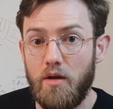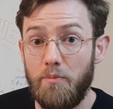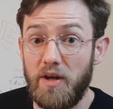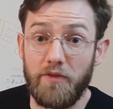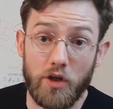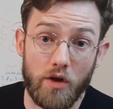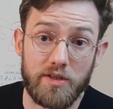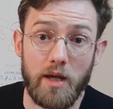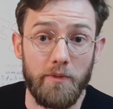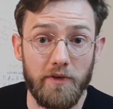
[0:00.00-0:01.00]
But if it goes
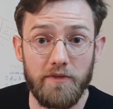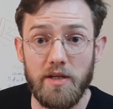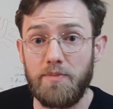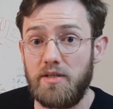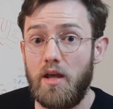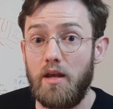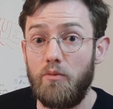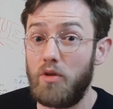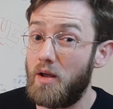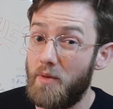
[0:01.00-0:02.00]
up 50%,
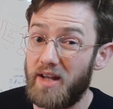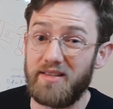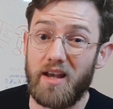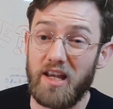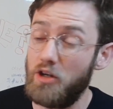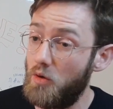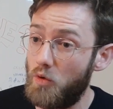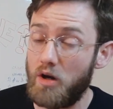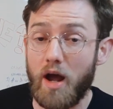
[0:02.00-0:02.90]
well, I might say, you know what?